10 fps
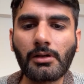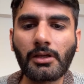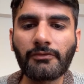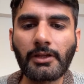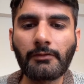
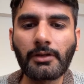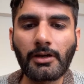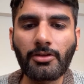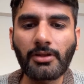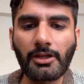If anyone
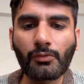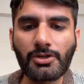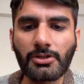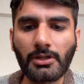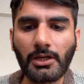asks any
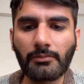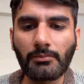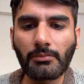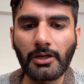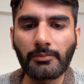question, I
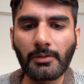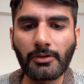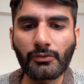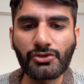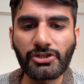might be
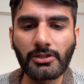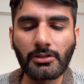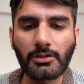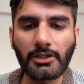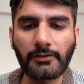able to
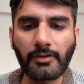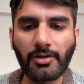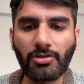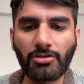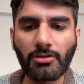share.
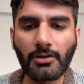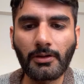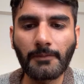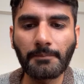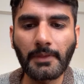Otherwise,
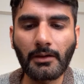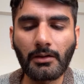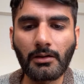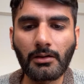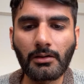uh,
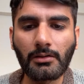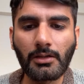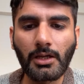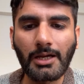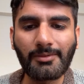
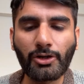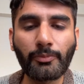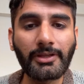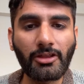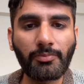about
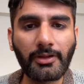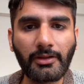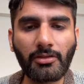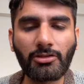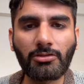my
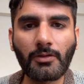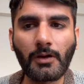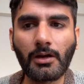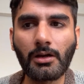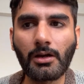experience,
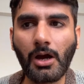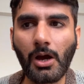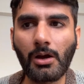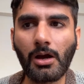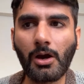
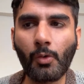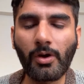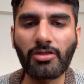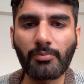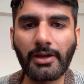how
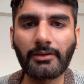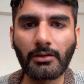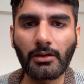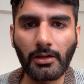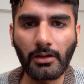was my
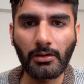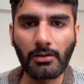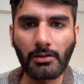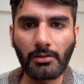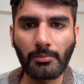
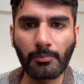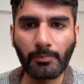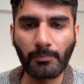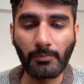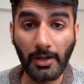
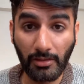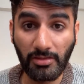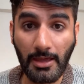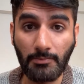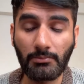
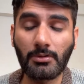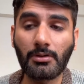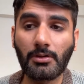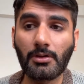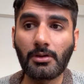exam,
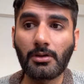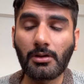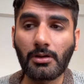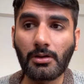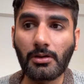
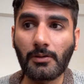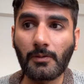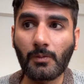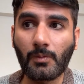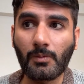
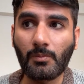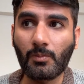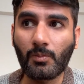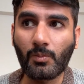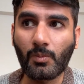uh,
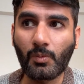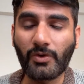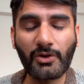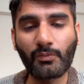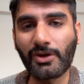
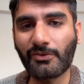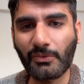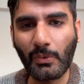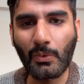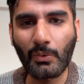what went
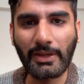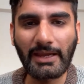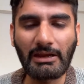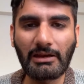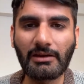wrong,
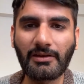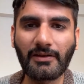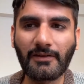and